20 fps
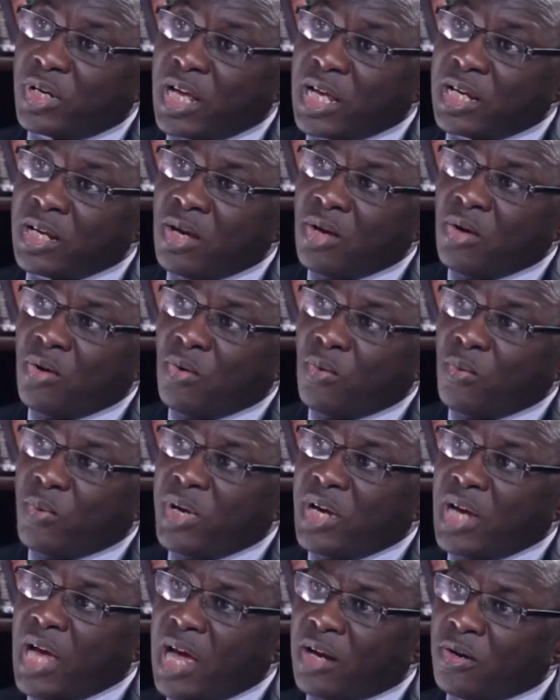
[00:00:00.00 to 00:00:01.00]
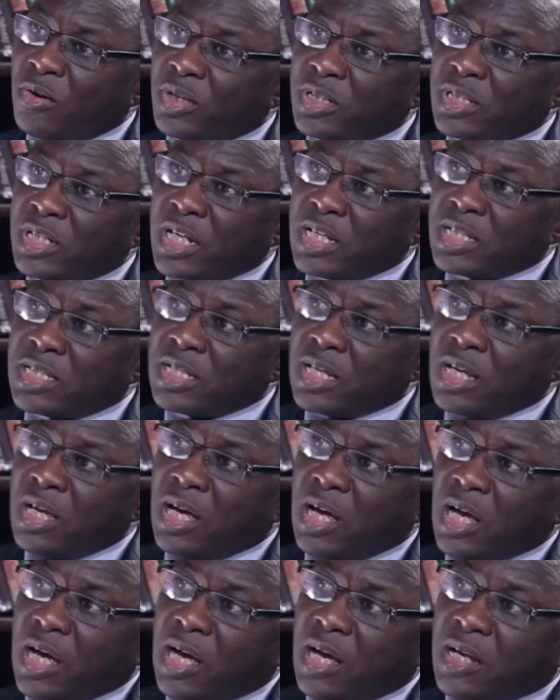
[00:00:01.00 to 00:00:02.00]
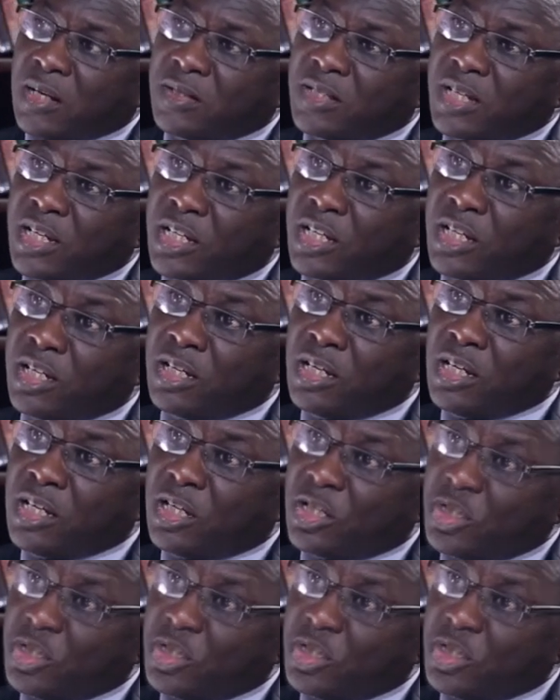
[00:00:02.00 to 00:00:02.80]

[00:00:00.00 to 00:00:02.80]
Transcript: that we are not just thinking the